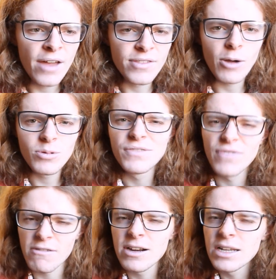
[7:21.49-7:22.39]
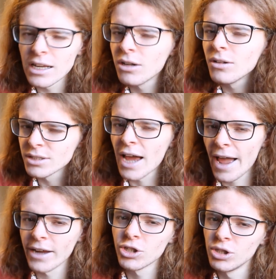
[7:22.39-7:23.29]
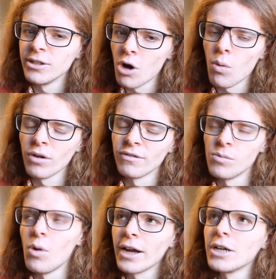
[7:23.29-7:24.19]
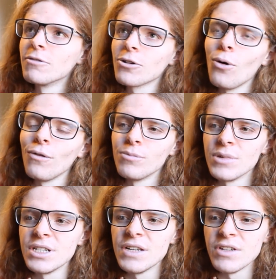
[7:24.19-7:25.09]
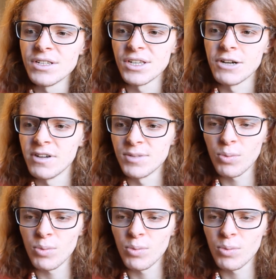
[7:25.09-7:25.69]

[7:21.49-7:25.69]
there was very little to actually go on from what I can recall from the TV series,